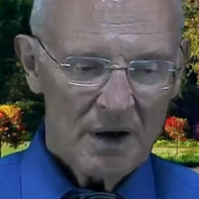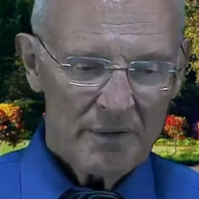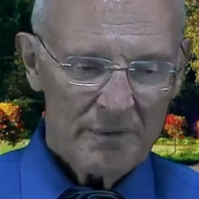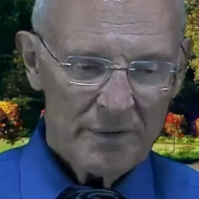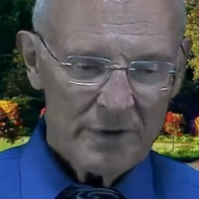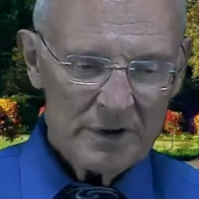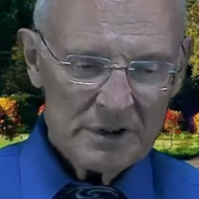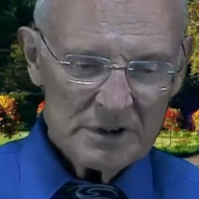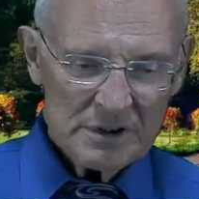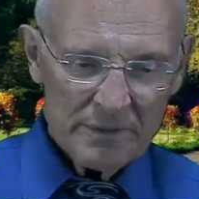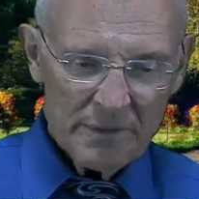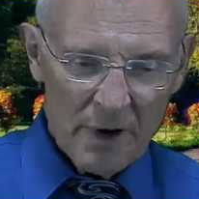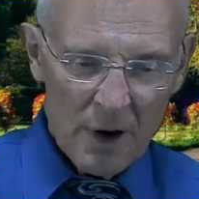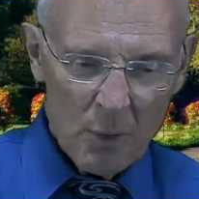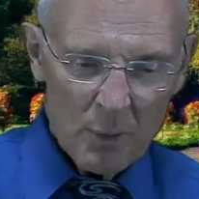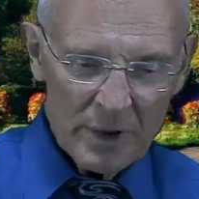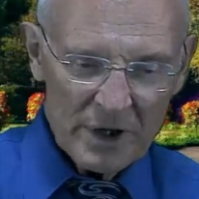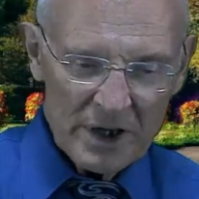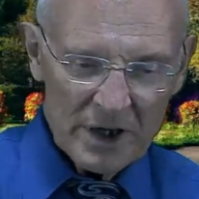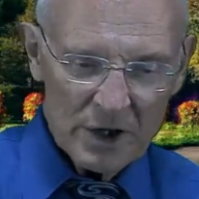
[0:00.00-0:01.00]
First of all,
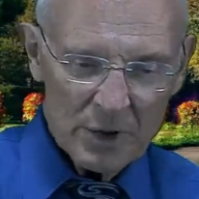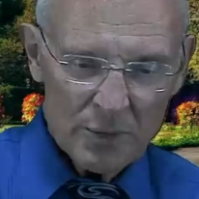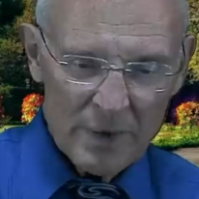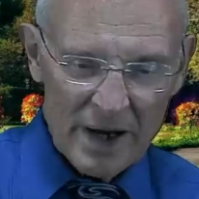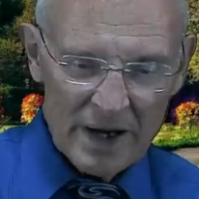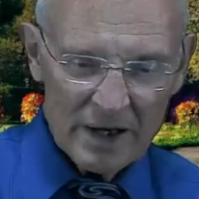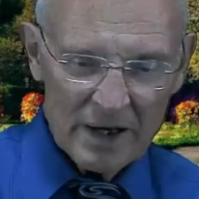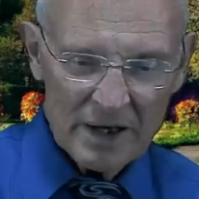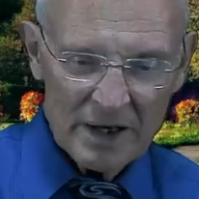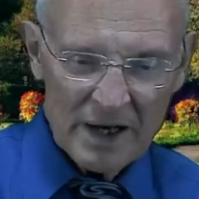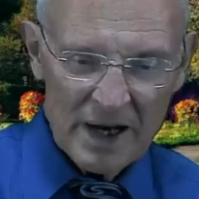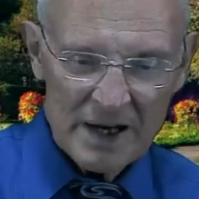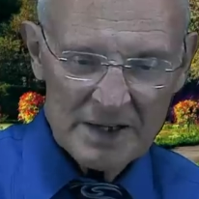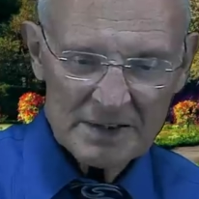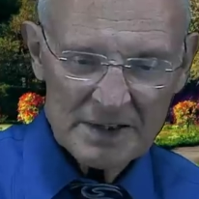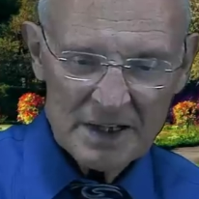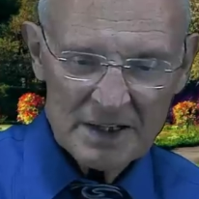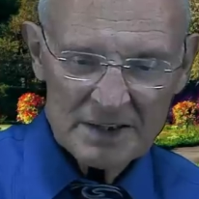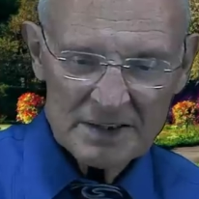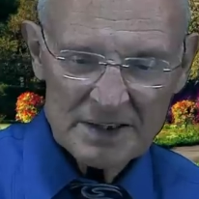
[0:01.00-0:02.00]
we need to recognize
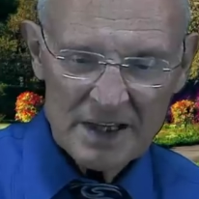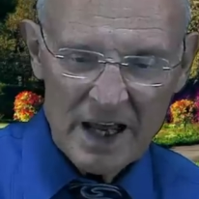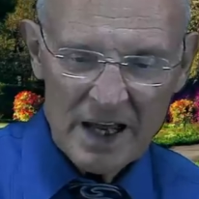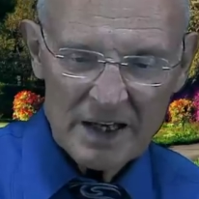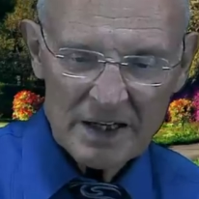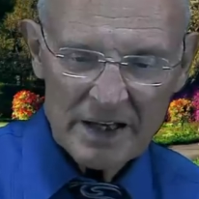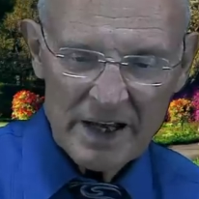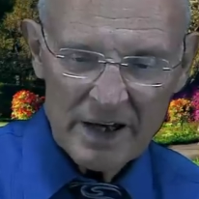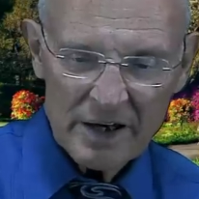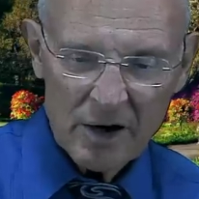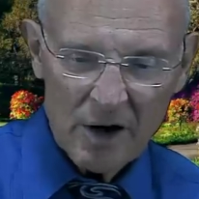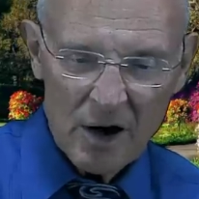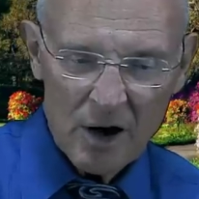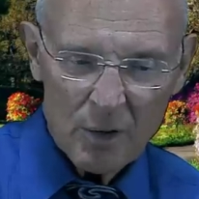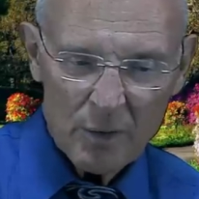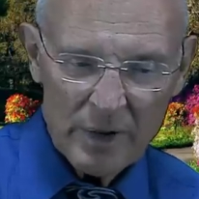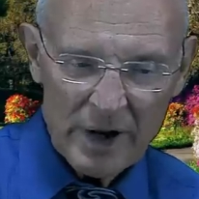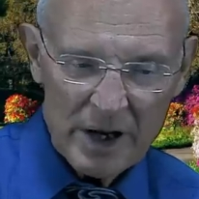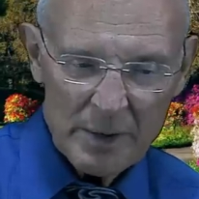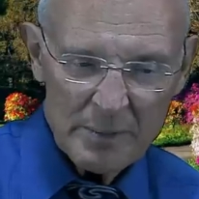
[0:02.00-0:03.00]
that Satan had
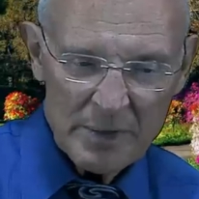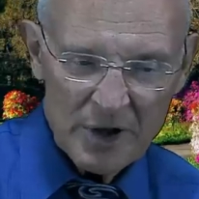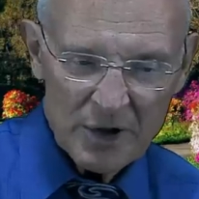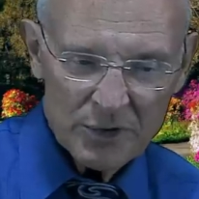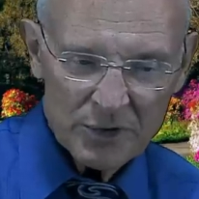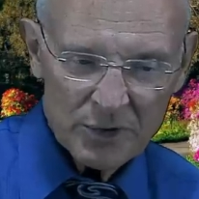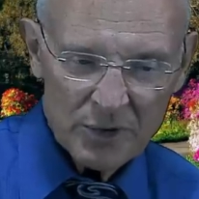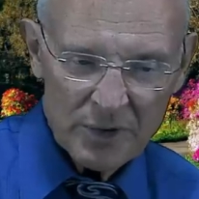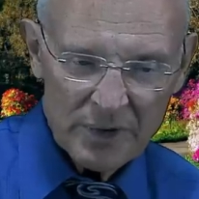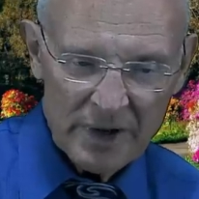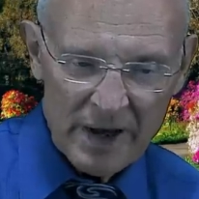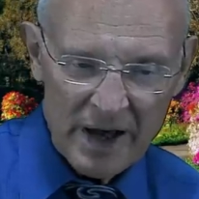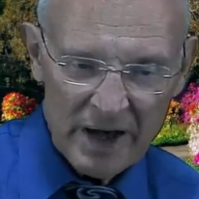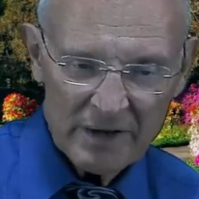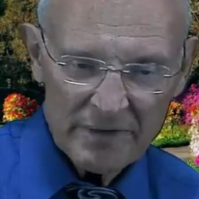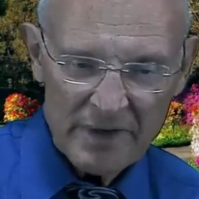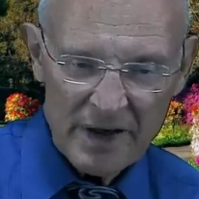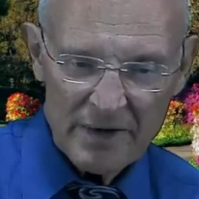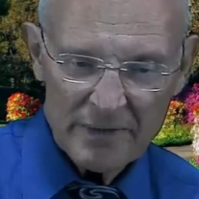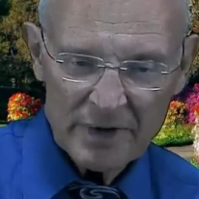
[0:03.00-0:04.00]
already been thrown out
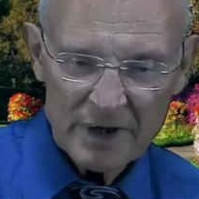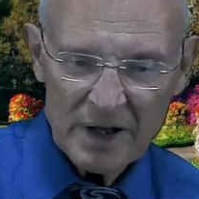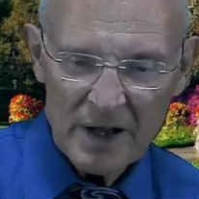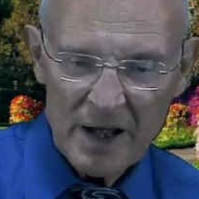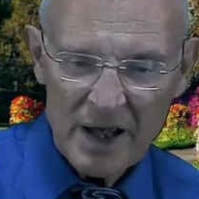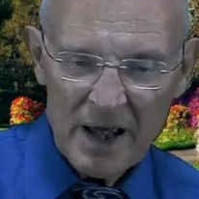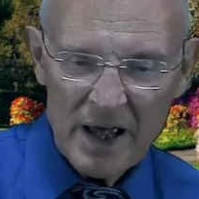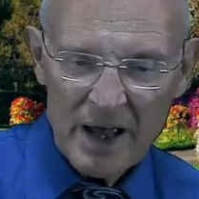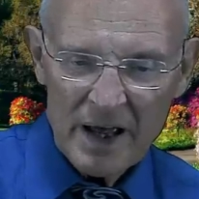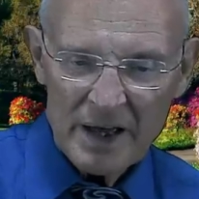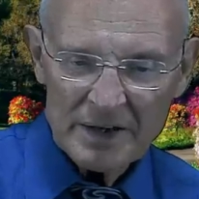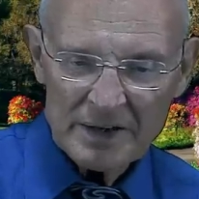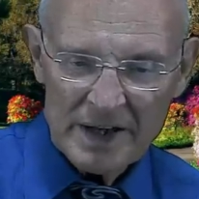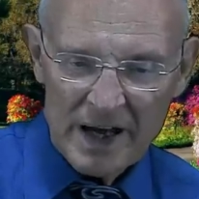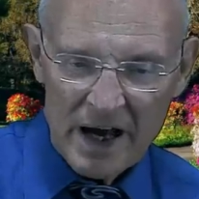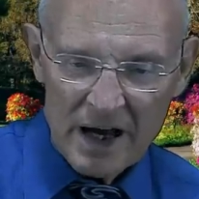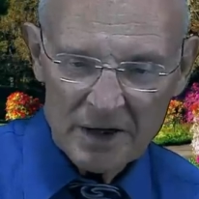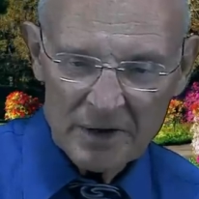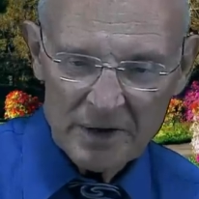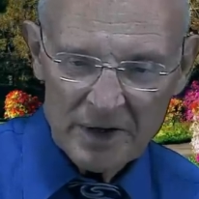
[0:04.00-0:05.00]
of heaven and
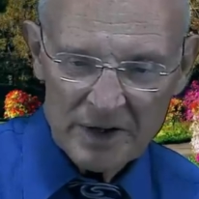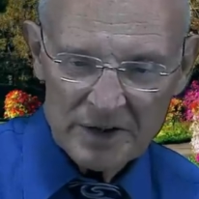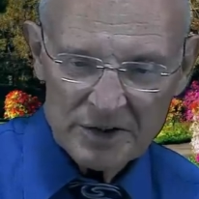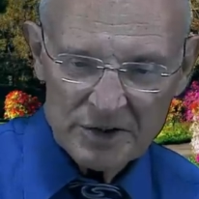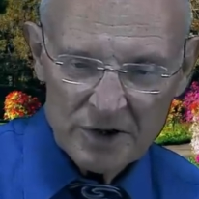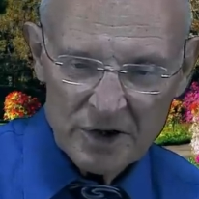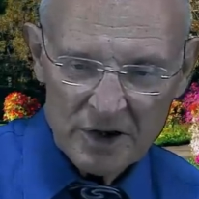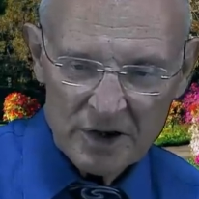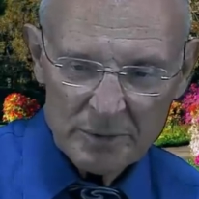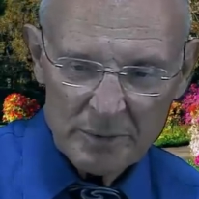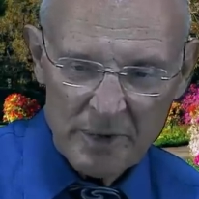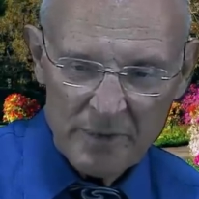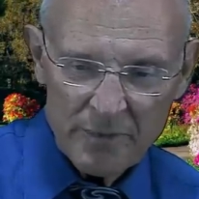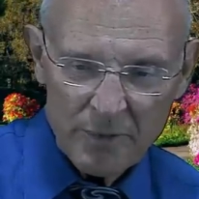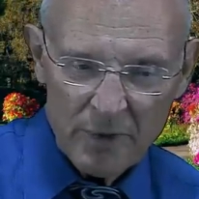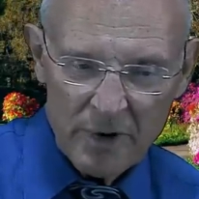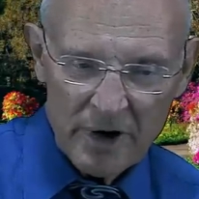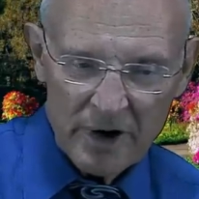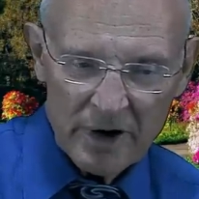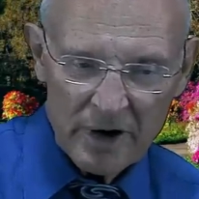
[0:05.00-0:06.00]
down to this earth
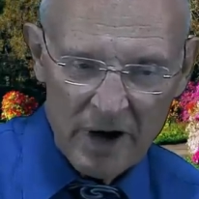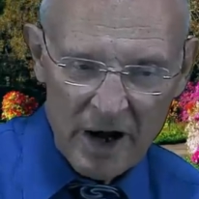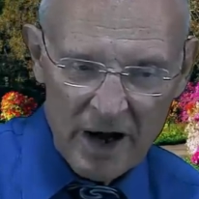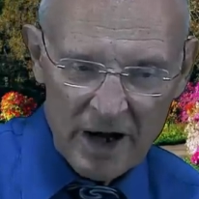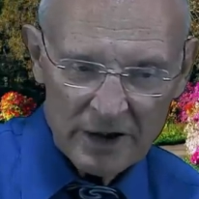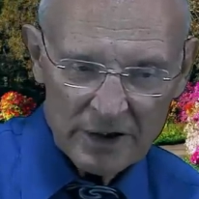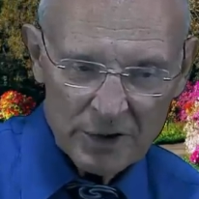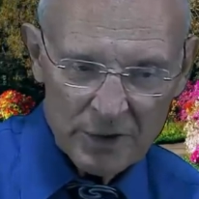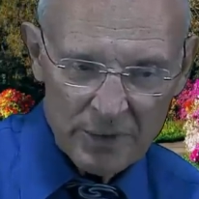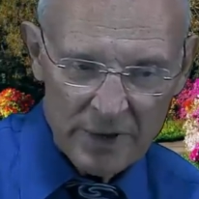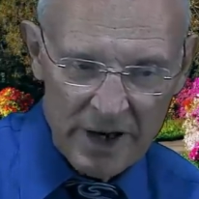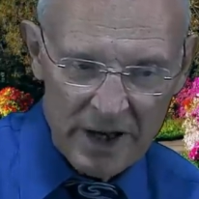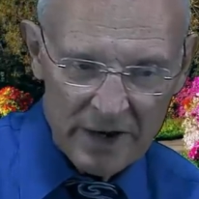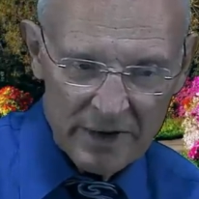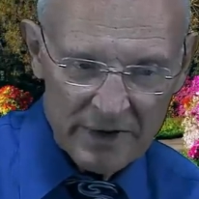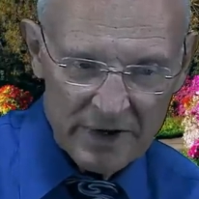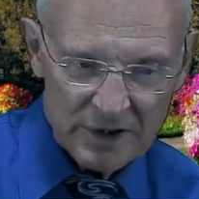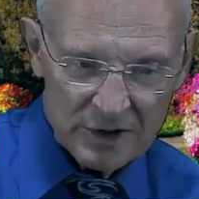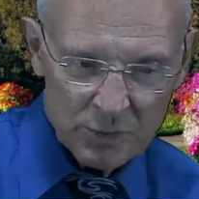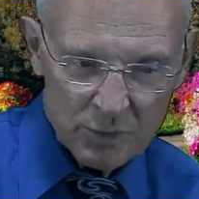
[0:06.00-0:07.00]
before God
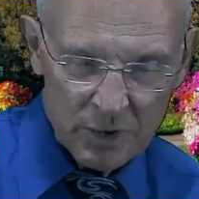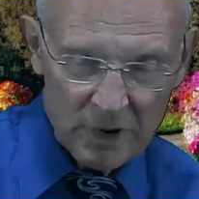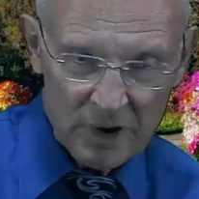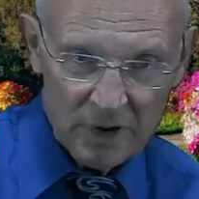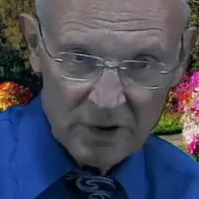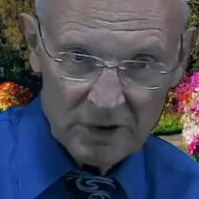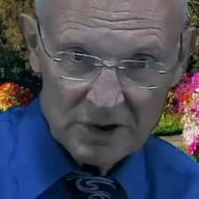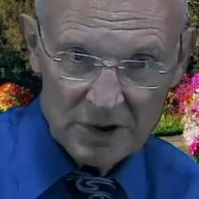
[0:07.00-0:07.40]
created this world.